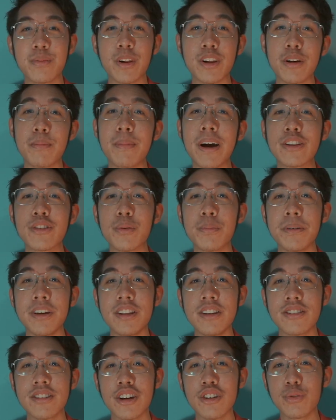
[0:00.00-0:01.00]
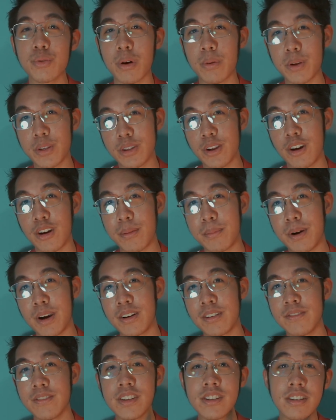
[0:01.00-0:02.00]
welcome back to PT Sesh where we talk
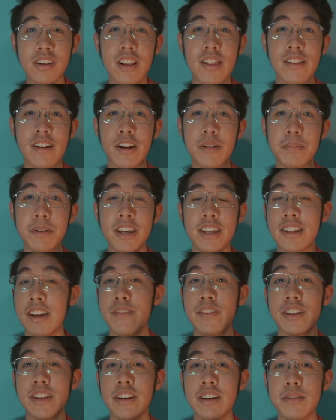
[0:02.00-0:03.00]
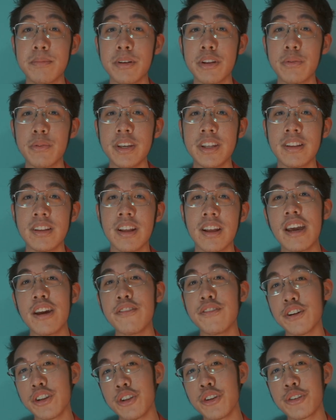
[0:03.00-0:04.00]
about physical therapy and everything in between.
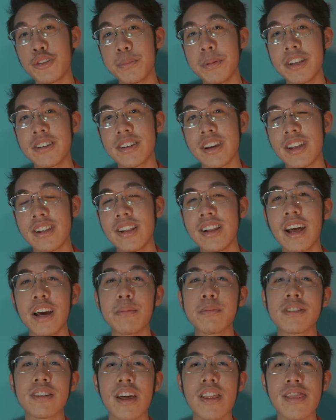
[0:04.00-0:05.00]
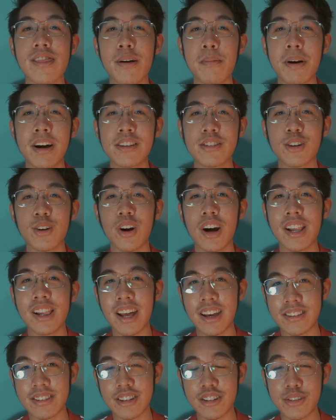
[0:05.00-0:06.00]
If you're new to my channel, I'm Seth Damasco, a
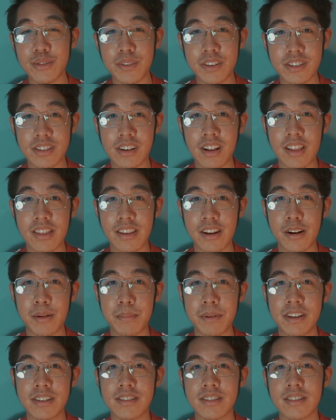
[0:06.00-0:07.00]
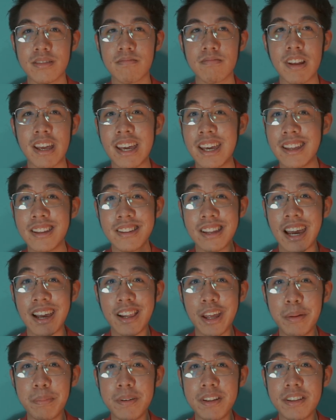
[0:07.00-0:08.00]
licensed physical therapist. And I like